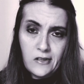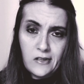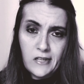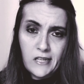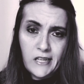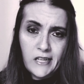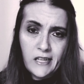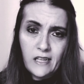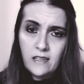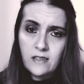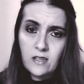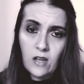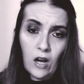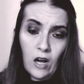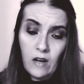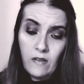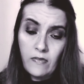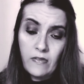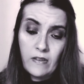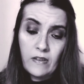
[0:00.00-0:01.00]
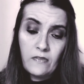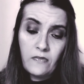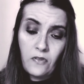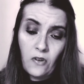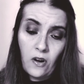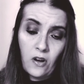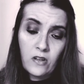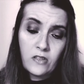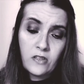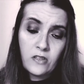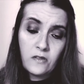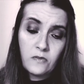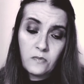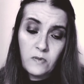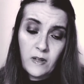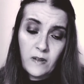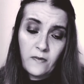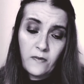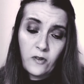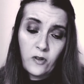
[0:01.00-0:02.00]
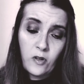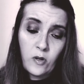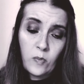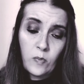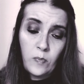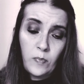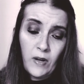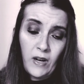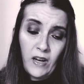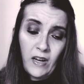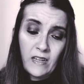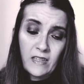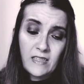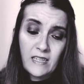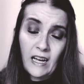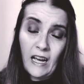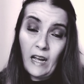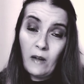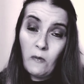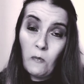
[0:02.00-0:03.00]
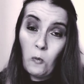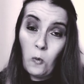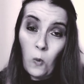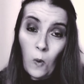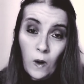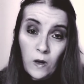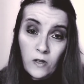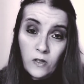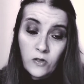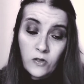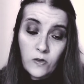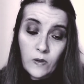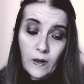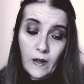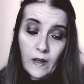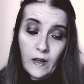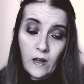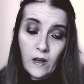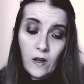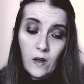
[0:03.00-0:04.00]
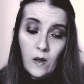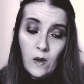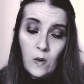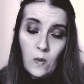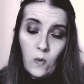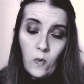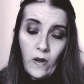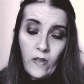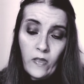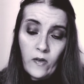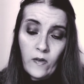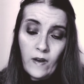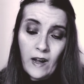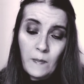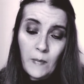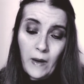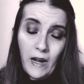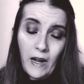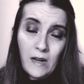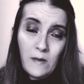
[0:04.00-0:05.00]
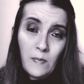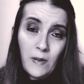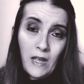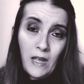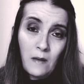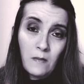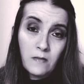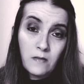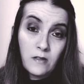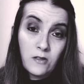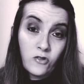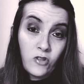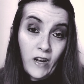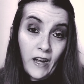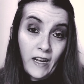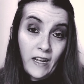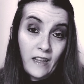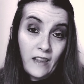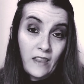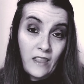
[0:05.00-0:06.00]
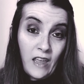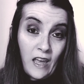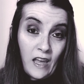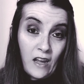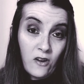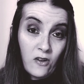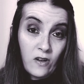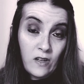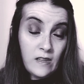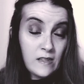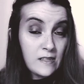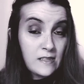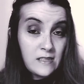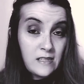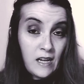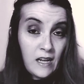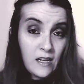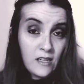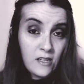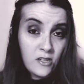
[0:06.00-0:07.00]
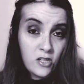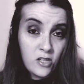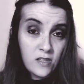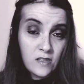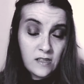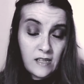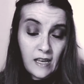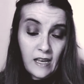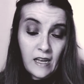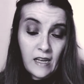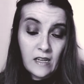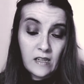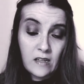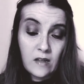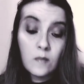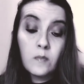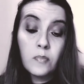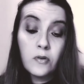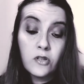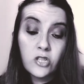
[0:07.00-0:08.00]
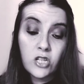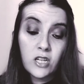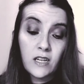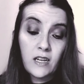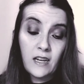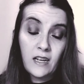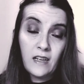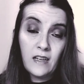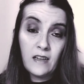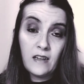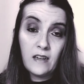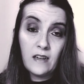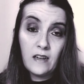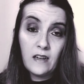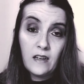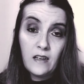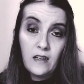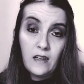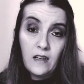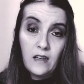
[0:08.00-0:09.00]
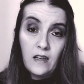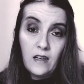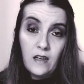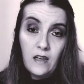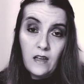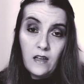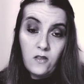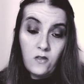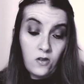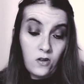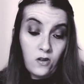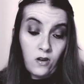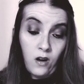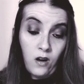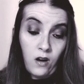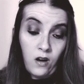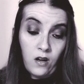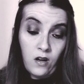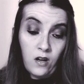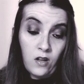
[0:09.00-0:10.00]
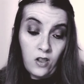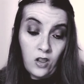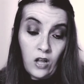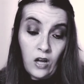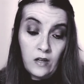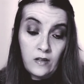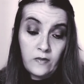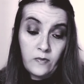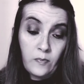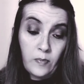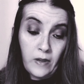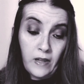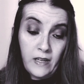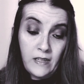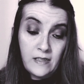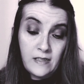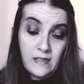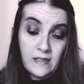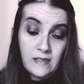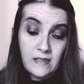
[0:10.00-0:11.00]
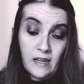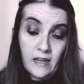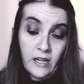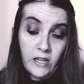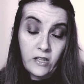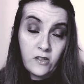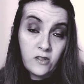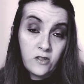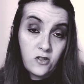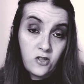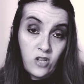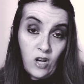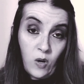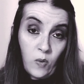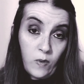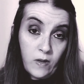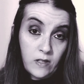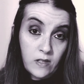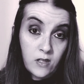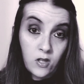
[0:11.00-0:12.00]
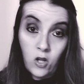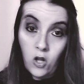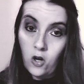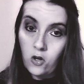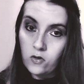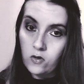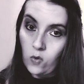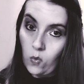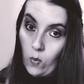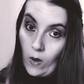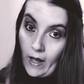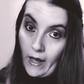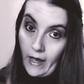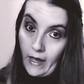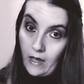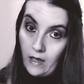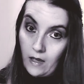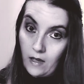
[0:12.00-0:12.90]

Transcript: It's awfully far to the river, but I'm wondering whether I might be able to drag it there in stages and push it in. There are a lot of places I could stow it along the way.